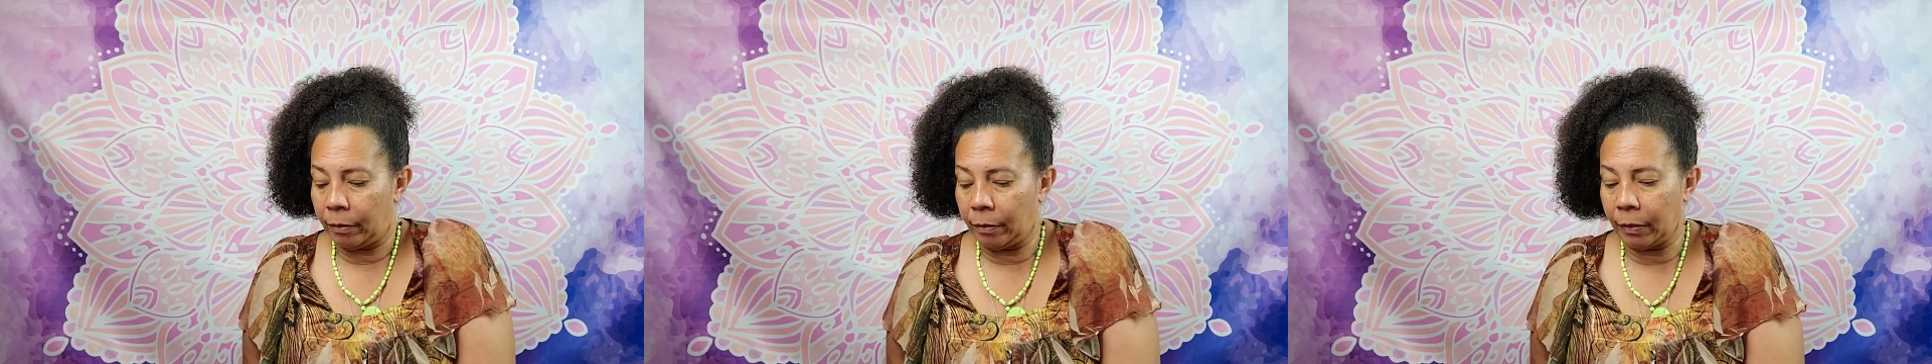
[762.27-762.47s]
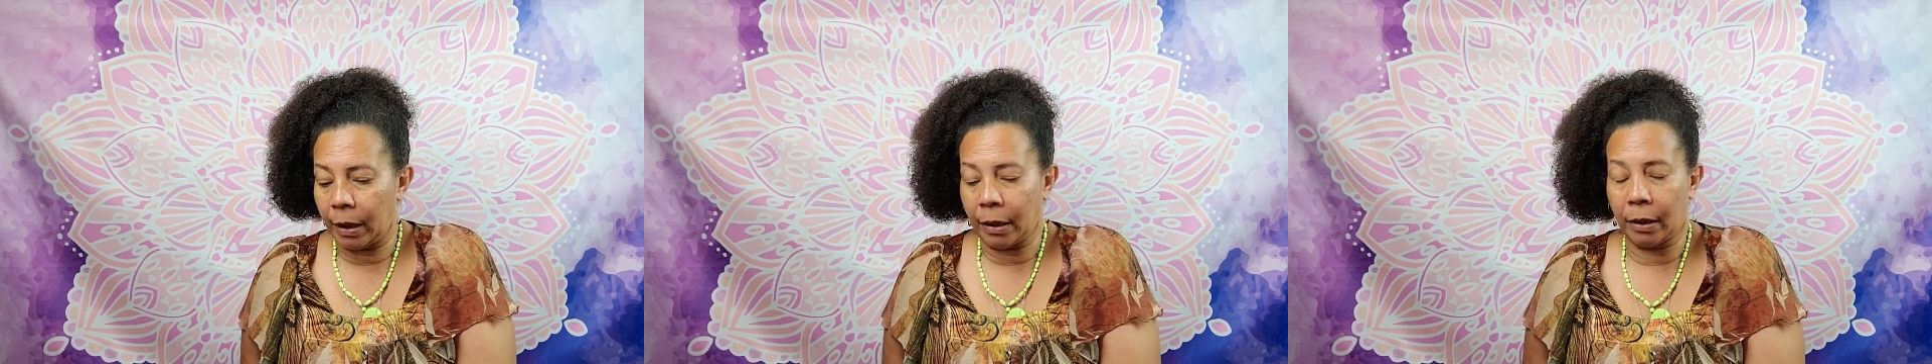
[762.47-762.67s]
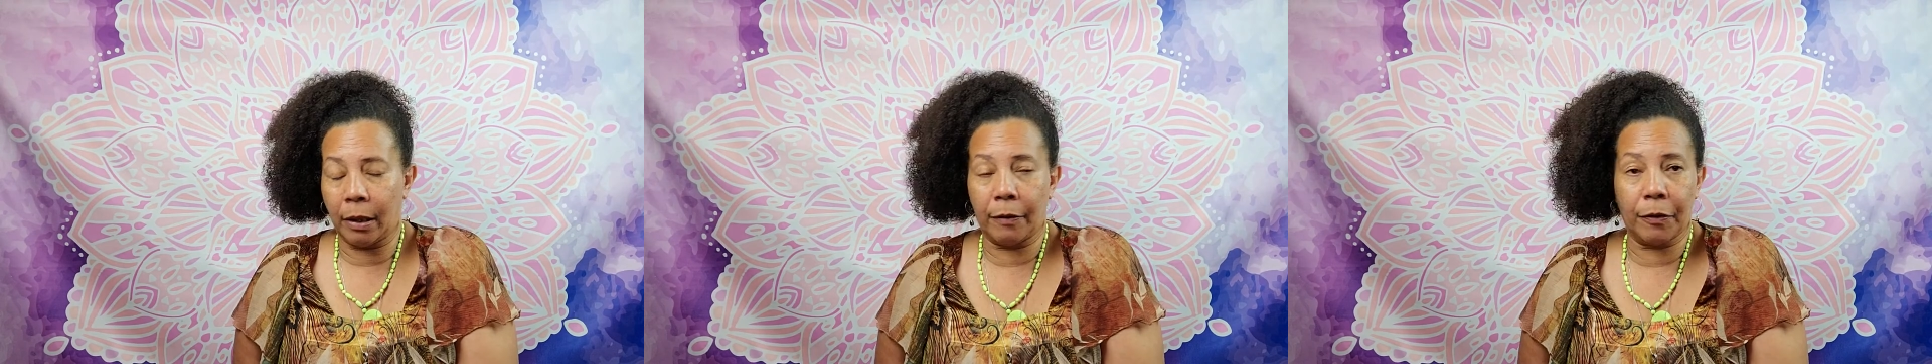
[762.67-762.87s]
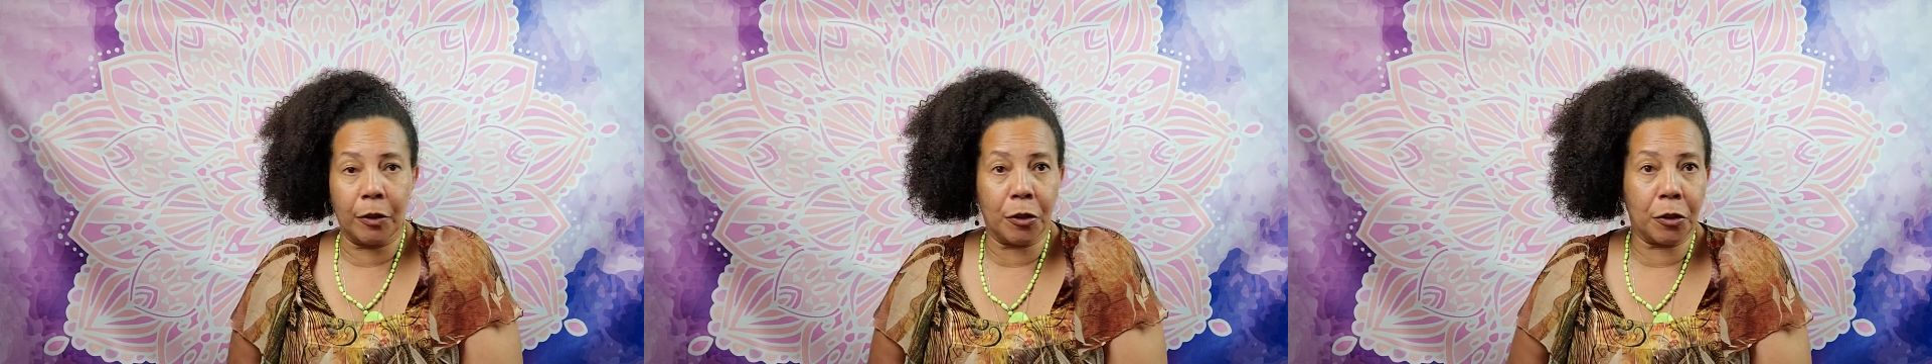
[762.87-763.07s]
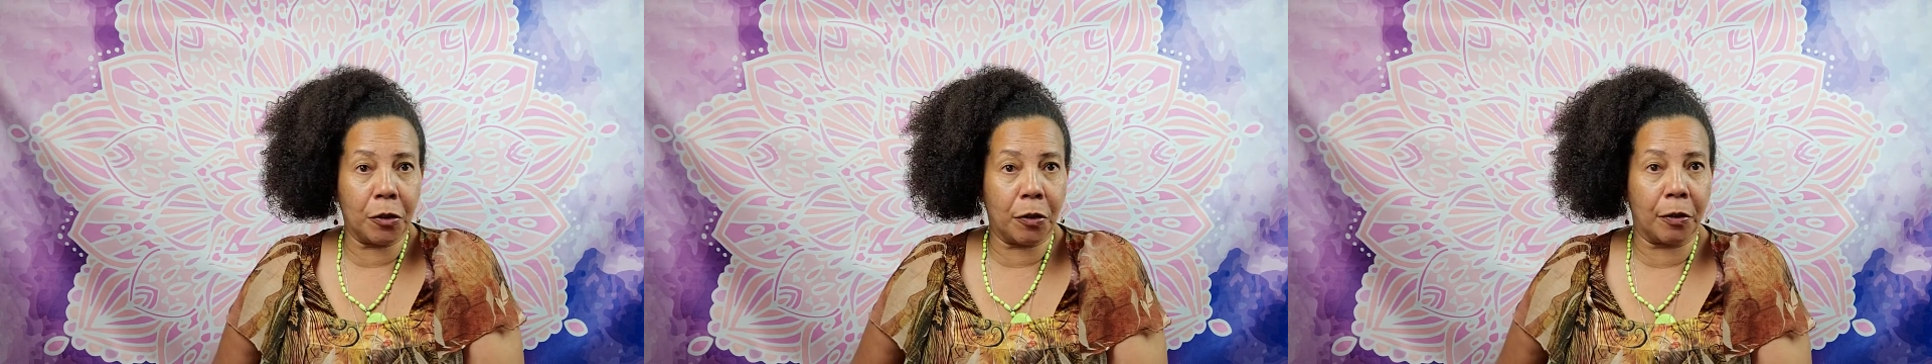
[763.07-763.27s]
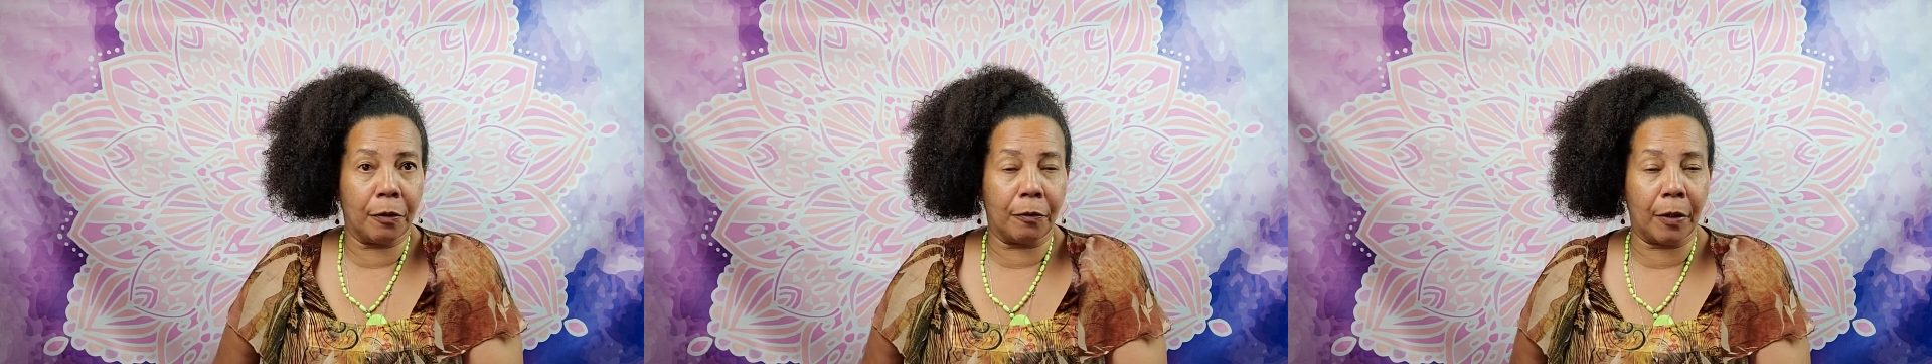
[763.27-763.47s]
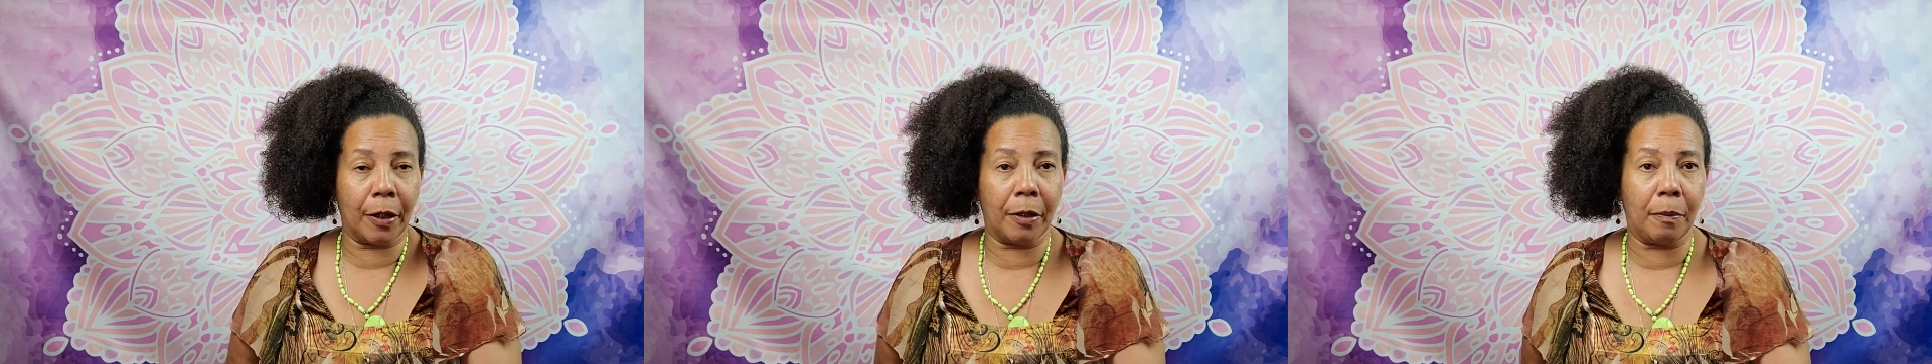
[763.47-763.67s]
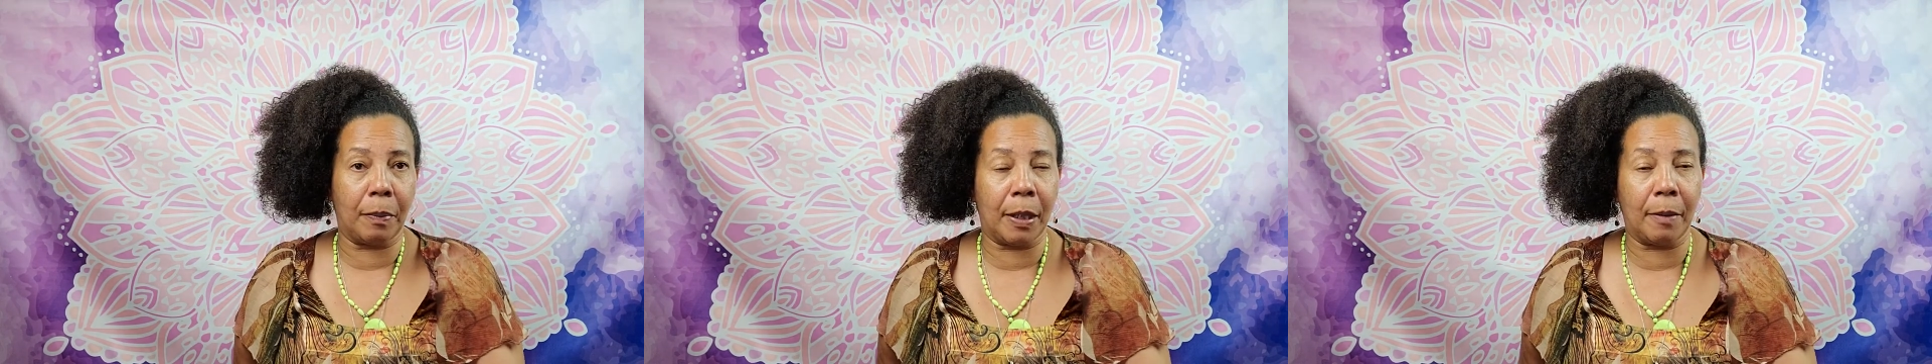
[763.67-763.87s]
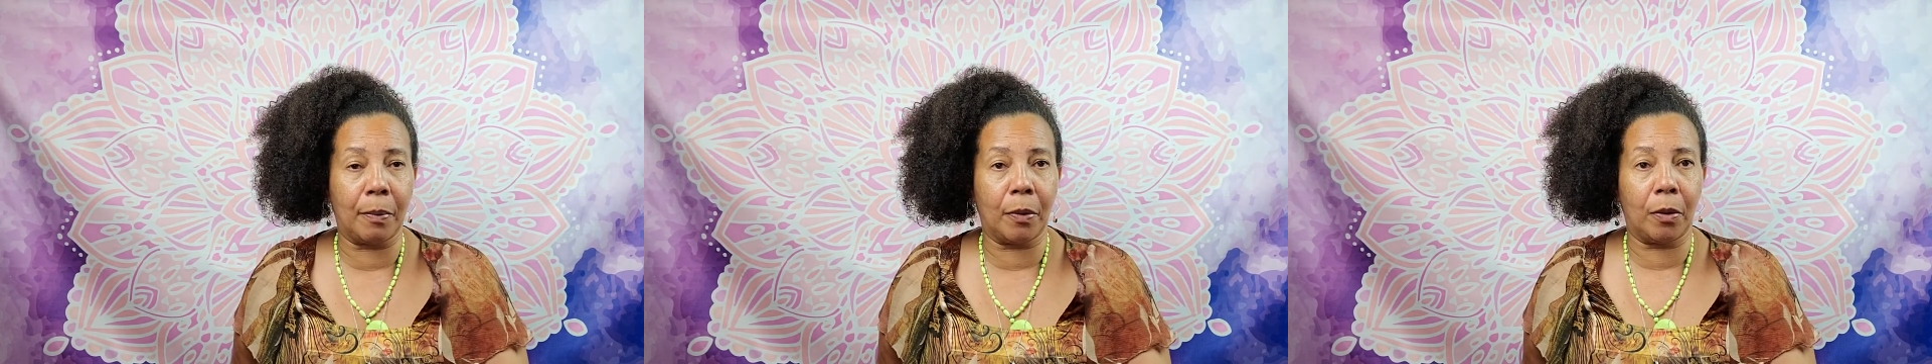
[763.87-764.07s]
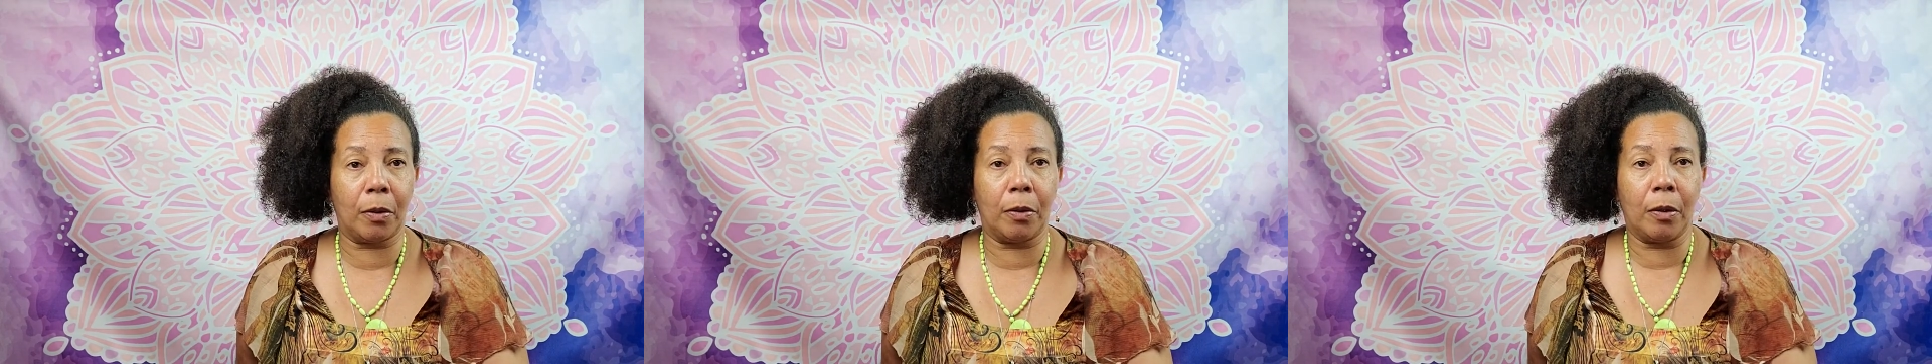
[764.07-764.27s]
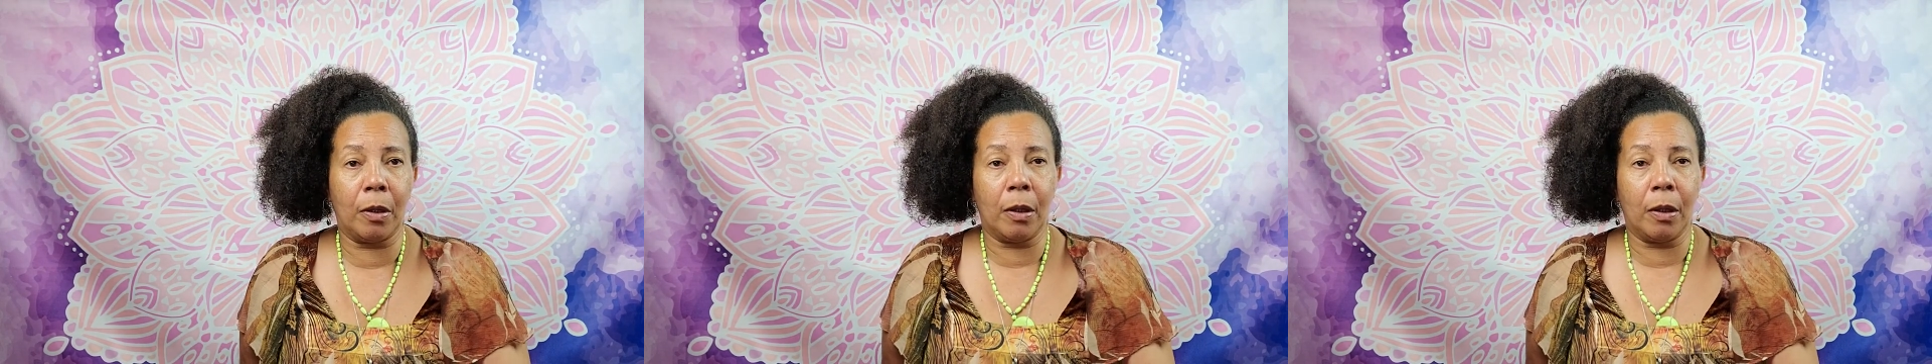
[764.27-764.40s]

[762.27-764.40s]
and live your truth with other people